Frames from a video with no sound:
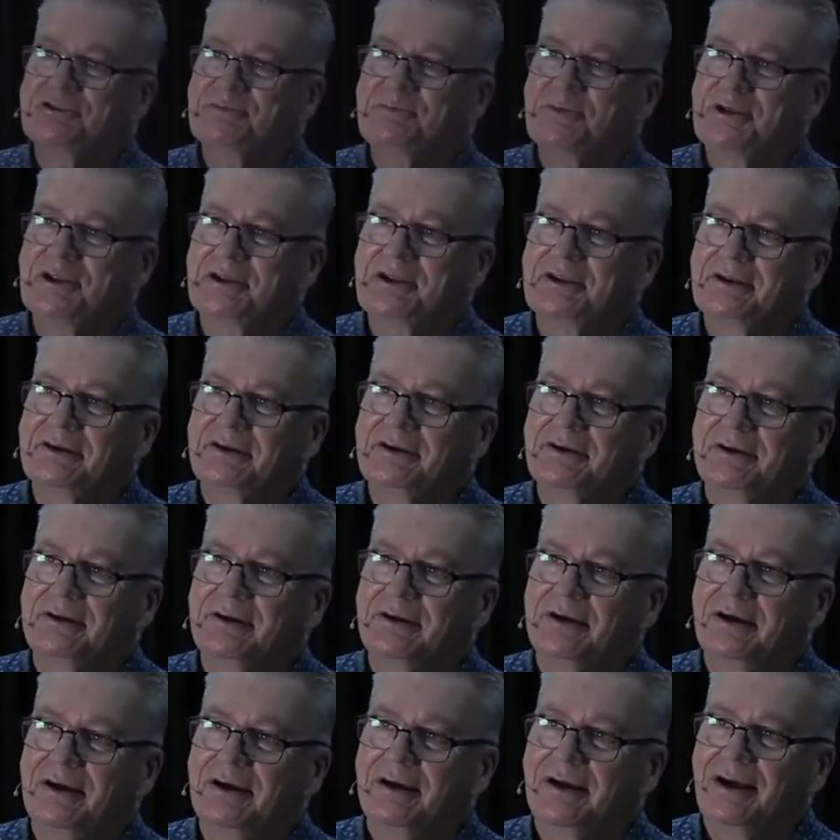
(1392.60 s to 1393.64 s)
me.
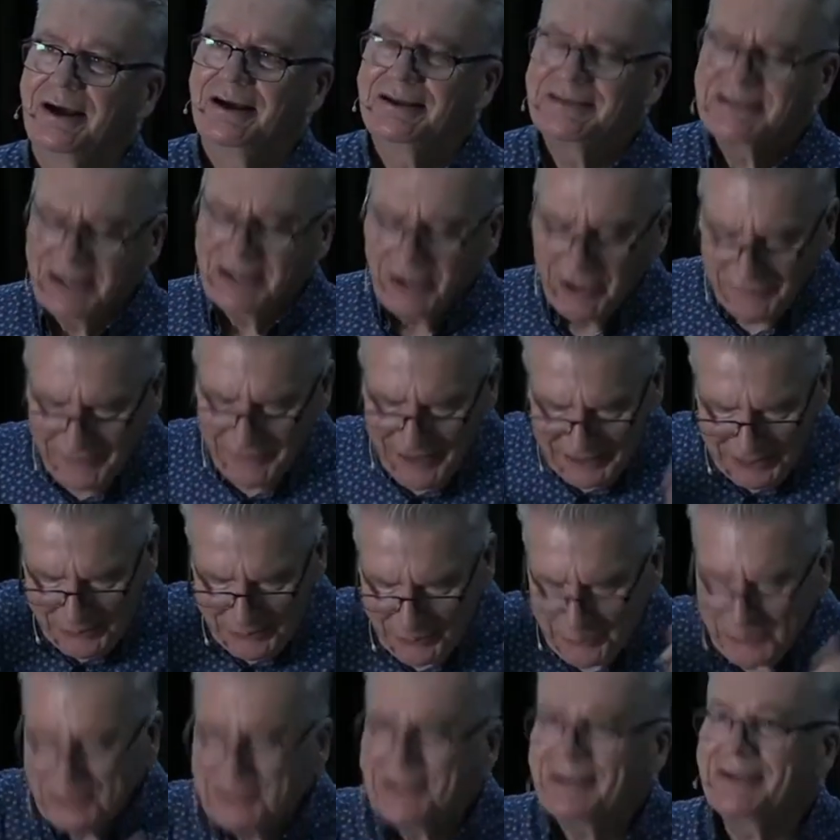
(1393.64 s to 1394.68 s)
And so I've had to
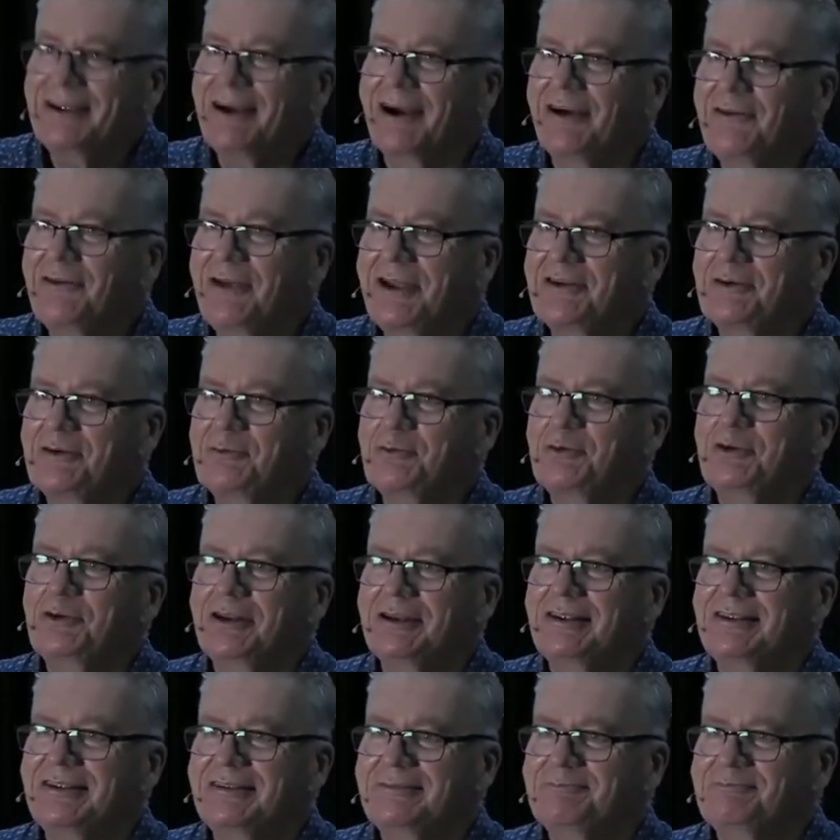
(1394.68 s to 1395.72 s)

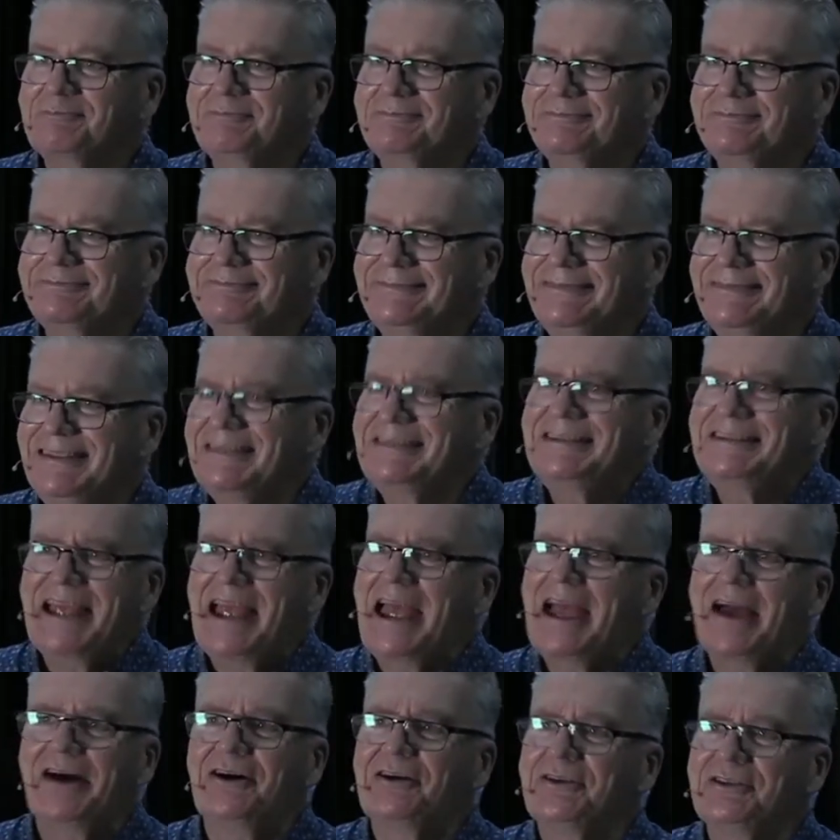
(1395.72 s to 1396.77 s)
really dig
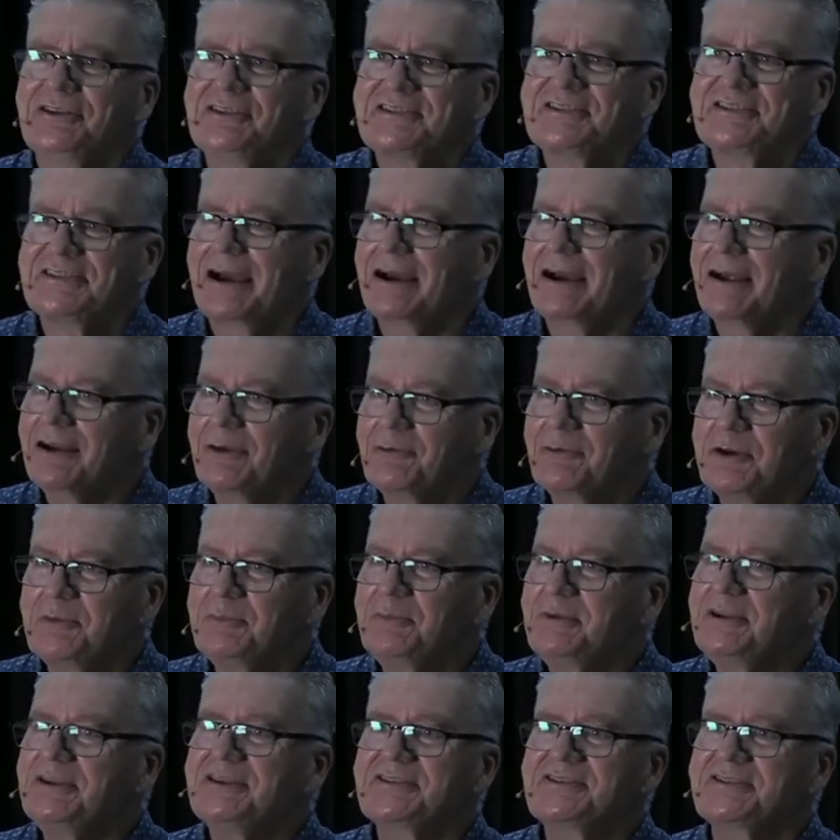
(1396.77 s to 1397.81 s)
down and say, I don't want to
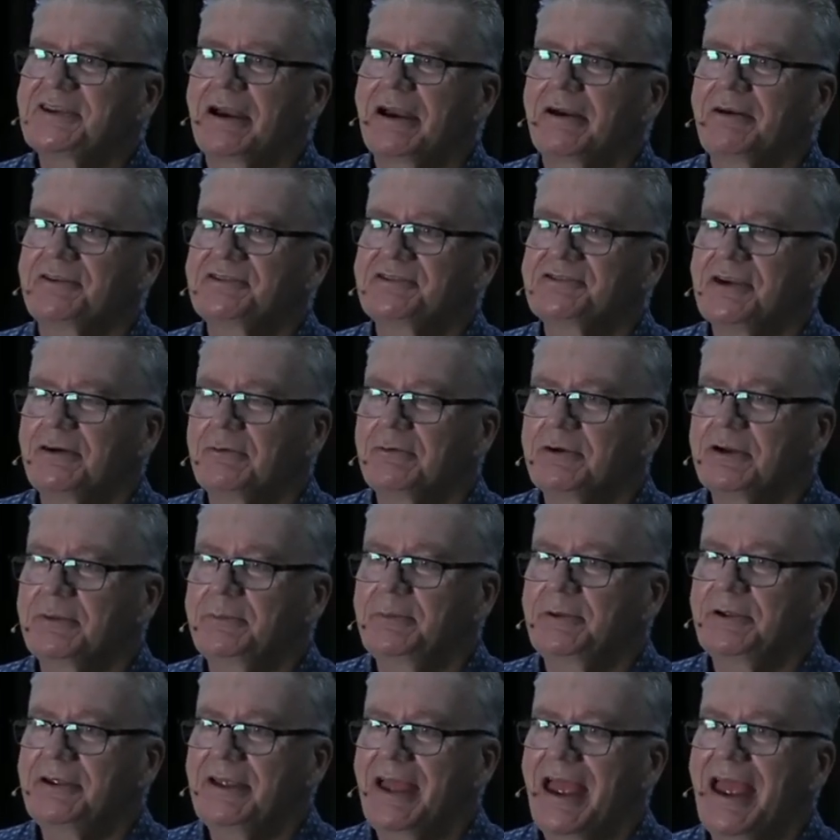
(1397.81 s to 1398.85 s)
be discouraged. I want to
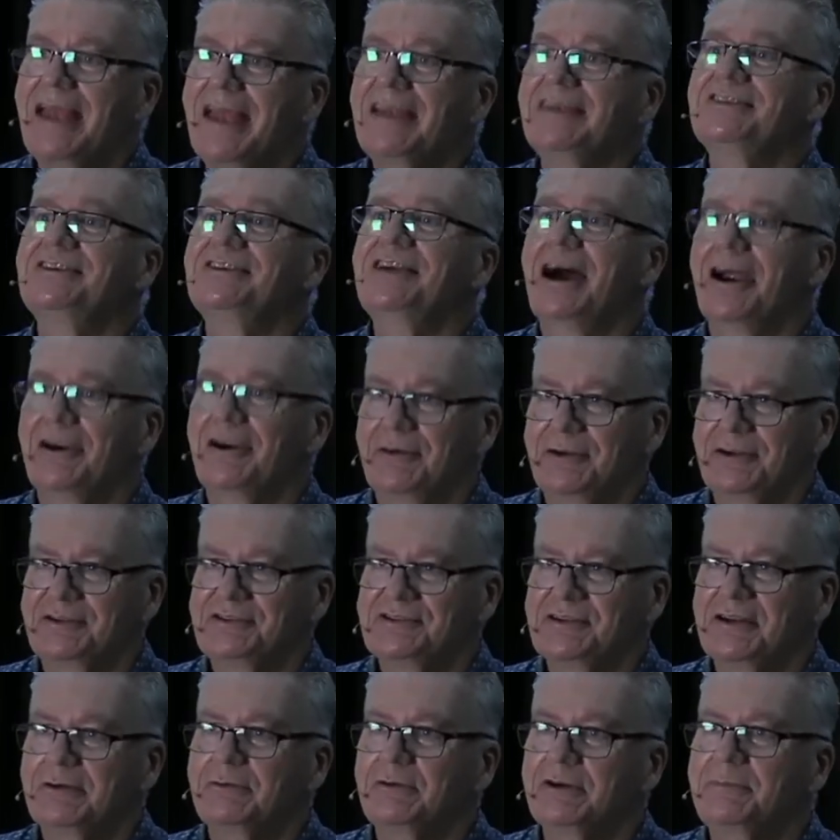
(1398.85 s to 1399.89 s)
be
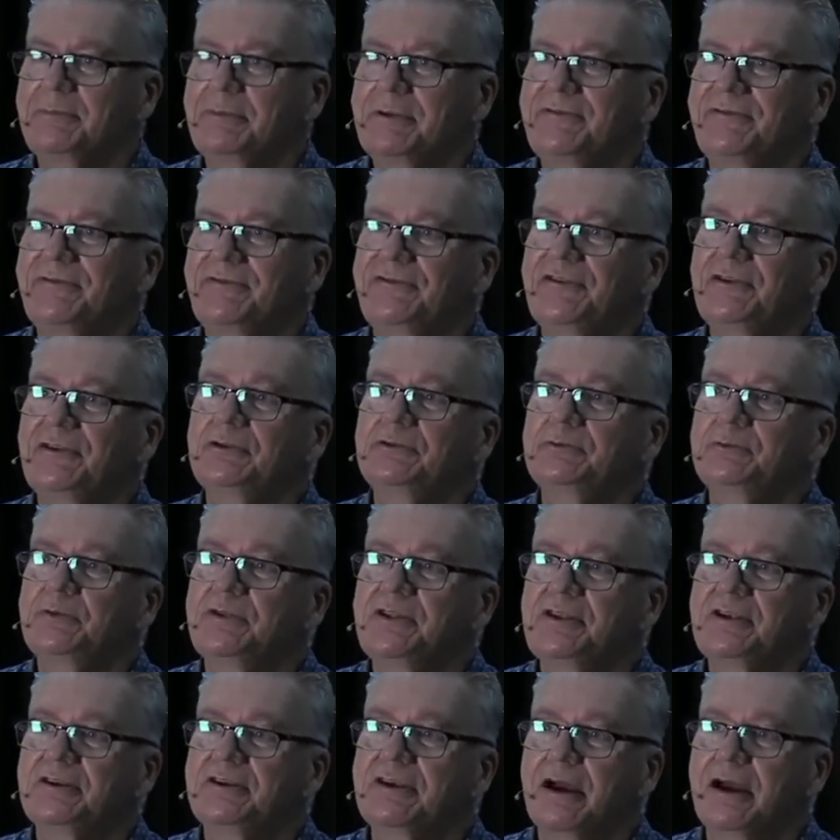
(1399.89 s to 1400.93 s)
encouraged. I want to be filled with
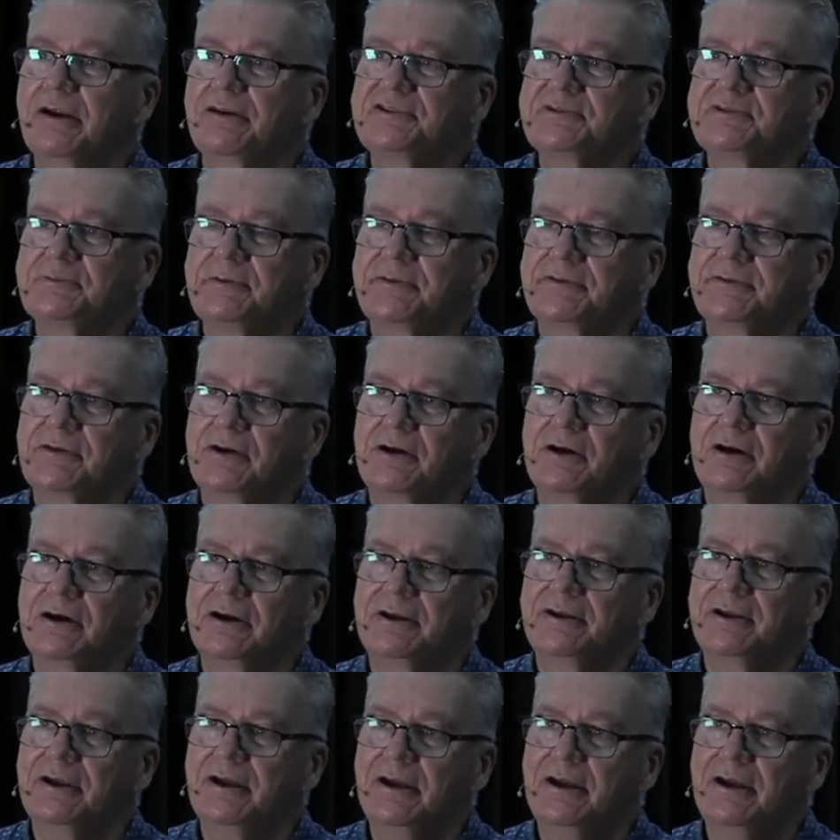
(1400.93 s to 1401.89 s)
the encouragement of God.